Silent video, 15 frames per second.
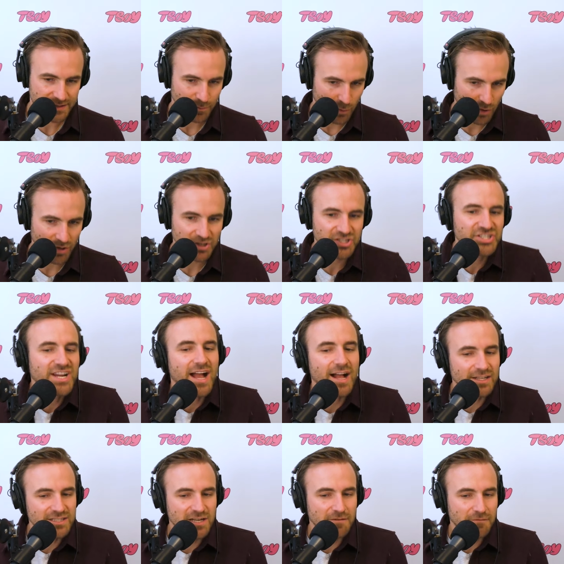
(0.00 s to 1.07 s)
more
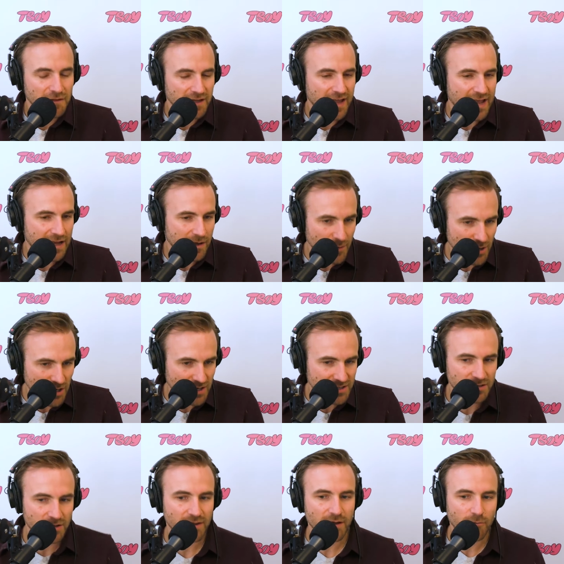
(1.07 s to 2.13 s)
challenging for the gay community,
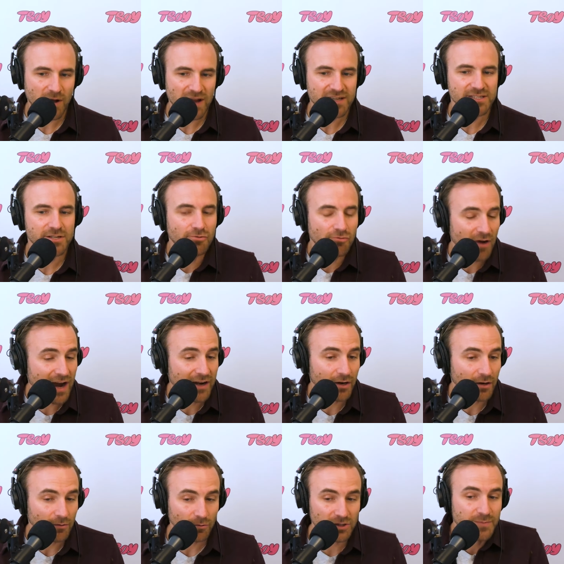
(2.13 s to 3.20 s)
so they went to
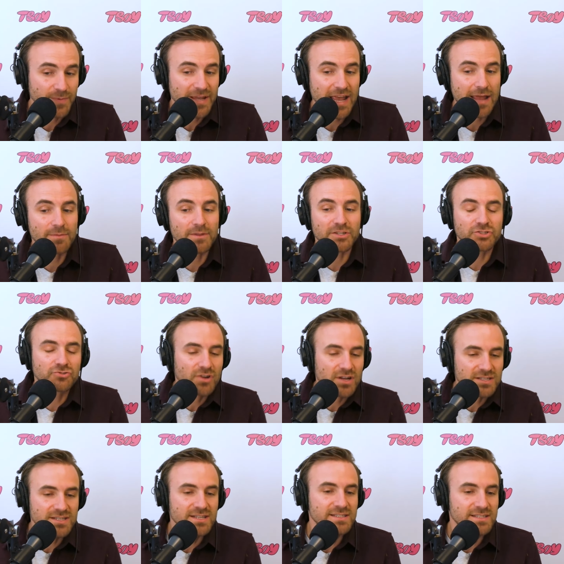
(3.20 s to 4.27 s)
Grindr, which became the
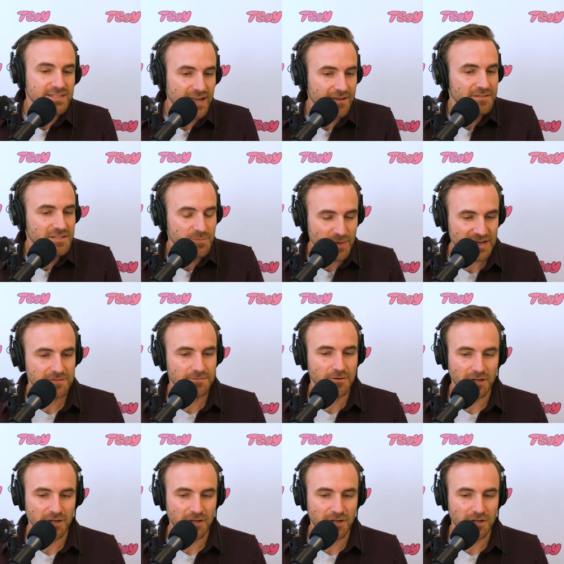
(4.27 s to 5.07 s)
trusted safe space for